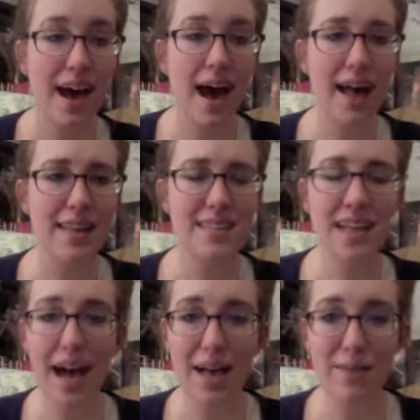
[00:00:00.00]
At the
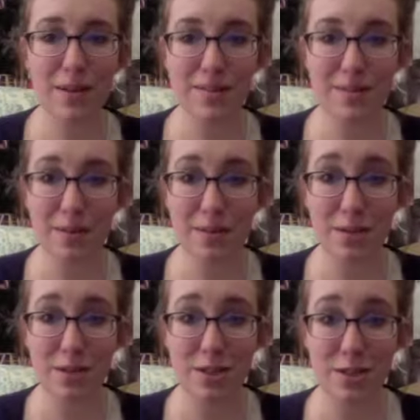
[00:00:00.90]
time, there was a big
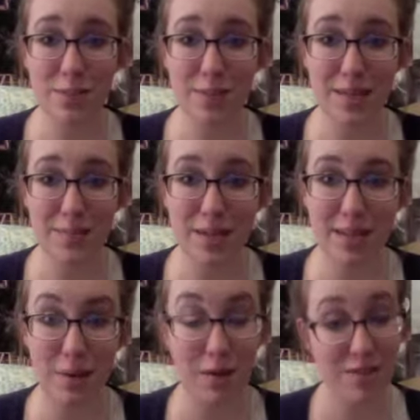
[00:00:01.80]
push to be putting
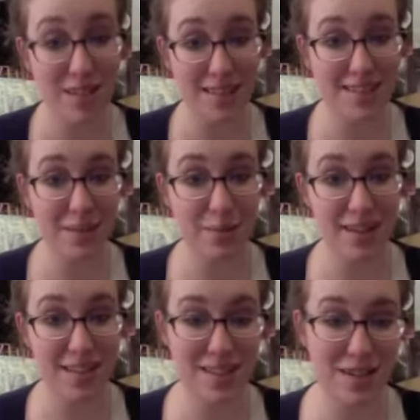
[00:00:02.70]
poetry on the
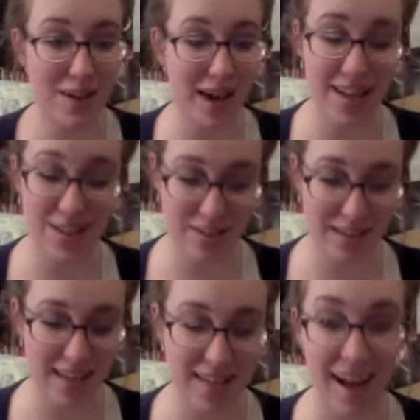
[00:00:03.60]
subways, so I enjoyed
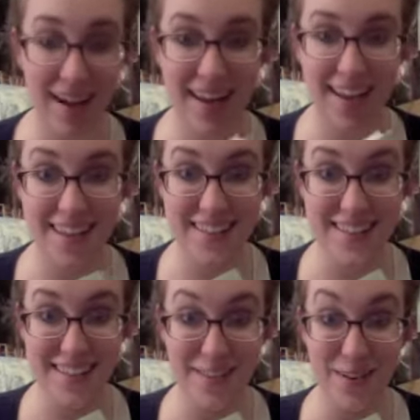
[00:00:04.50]
that a lot, and
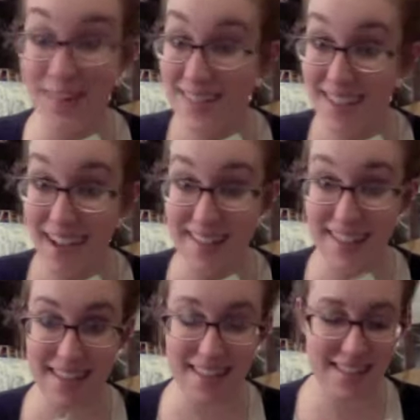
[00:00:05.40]
of course, I had to
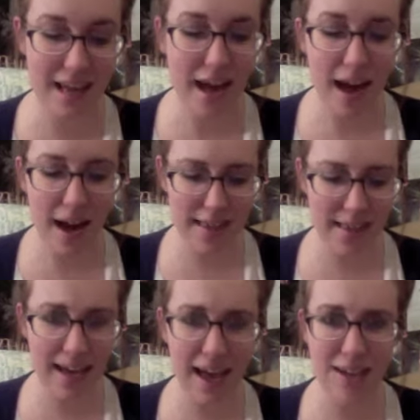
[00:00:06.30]
get this. I
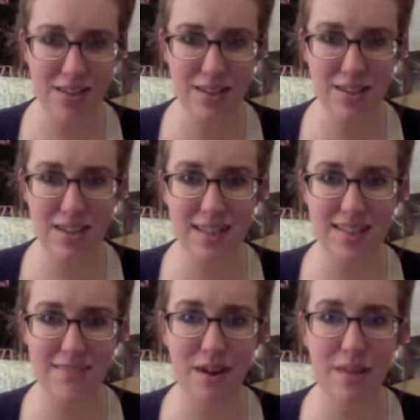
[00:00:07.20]
think I actually took
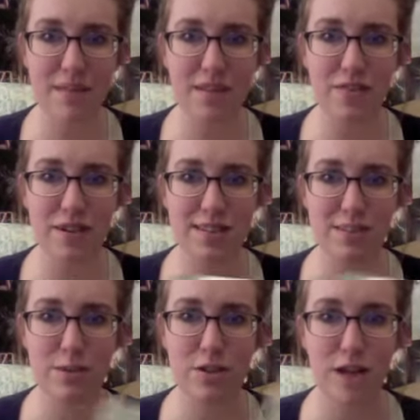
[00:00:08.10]
this from the
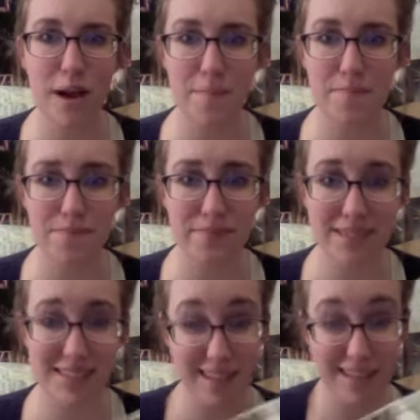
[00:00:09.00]
Frick's bookshop,
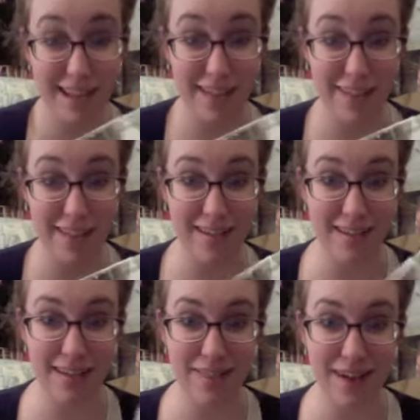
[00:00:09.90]
because they just have like a
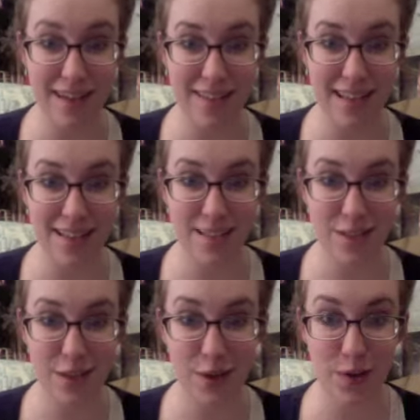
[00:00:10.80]
lot of odds and ends.
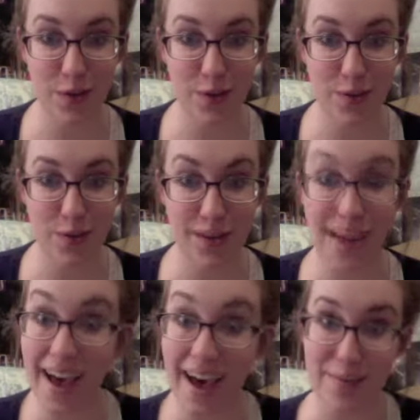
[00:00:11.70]
So
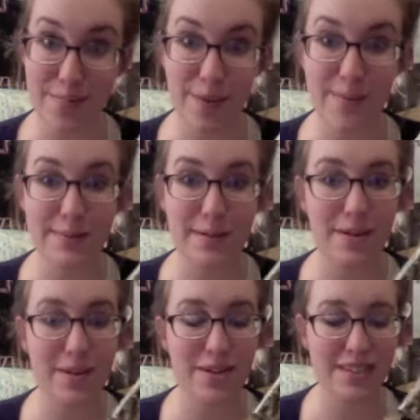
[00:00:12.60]
yeah, poems about
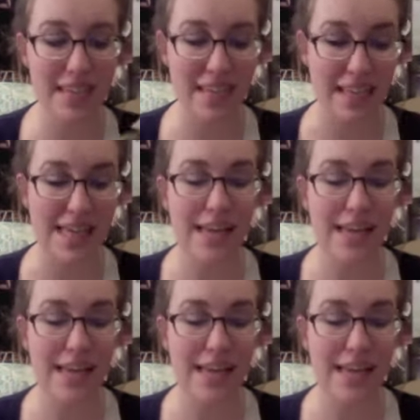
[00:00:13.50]
New York City.